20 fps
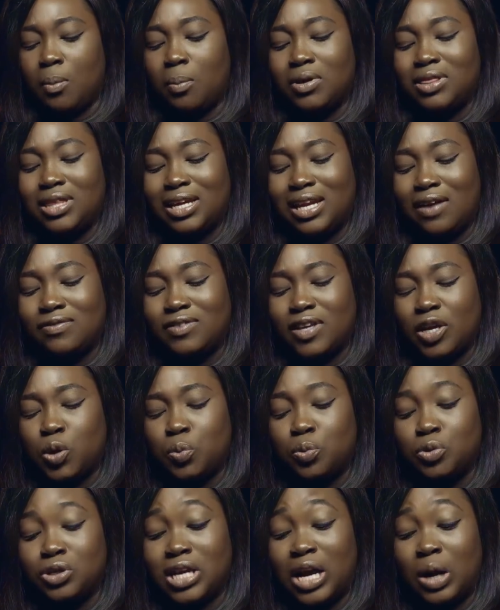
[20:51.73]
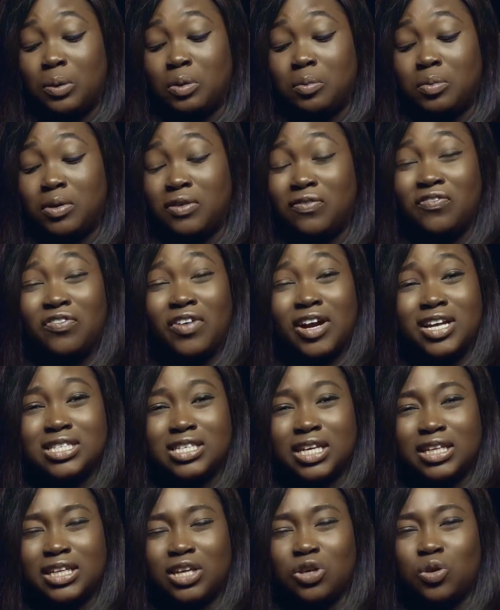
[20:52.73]
But then after you put, can we be
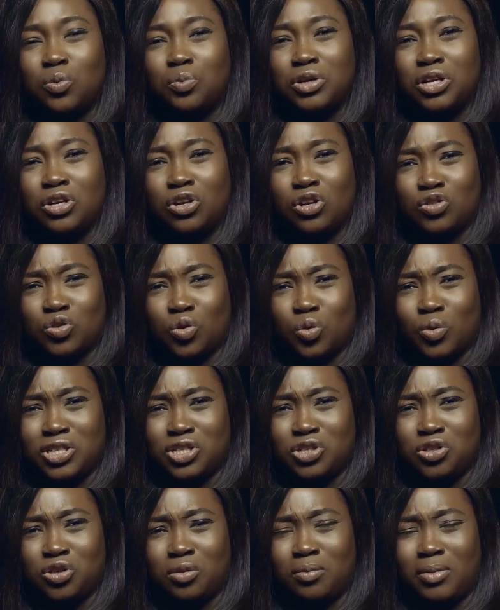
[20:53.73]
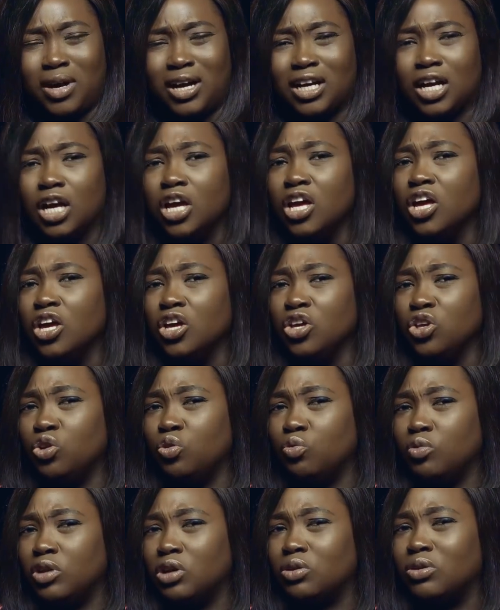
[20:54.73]
friends? And then you put a lot of question mark.
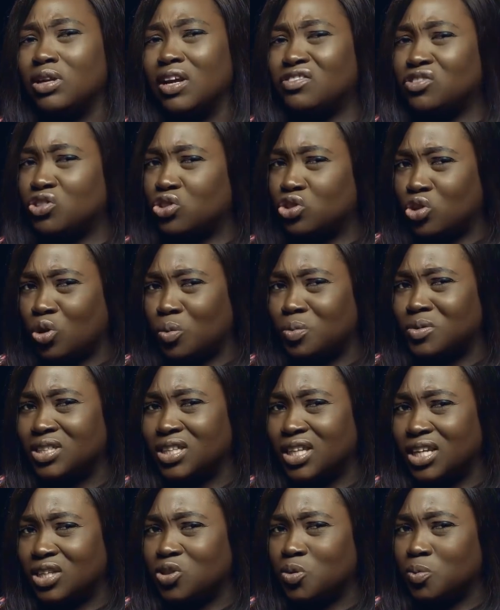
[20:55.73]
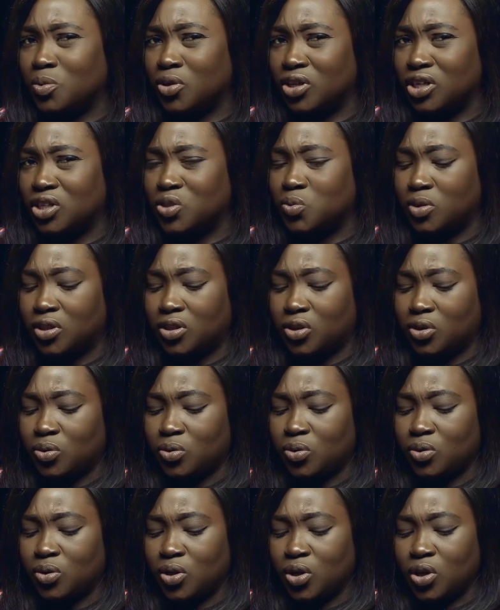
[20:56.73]
You really could have stopped there, to be honest with
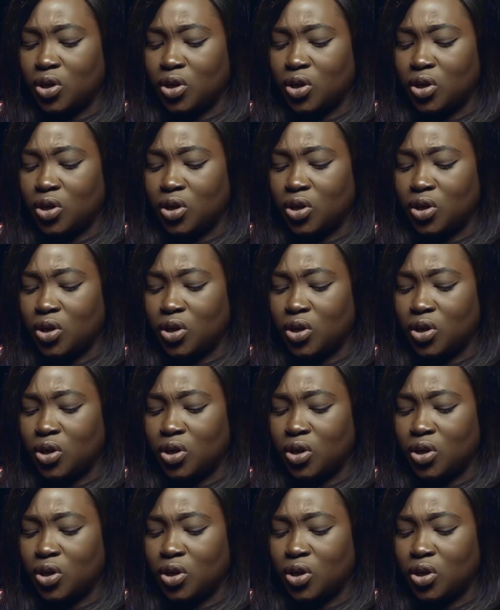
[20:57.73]
you.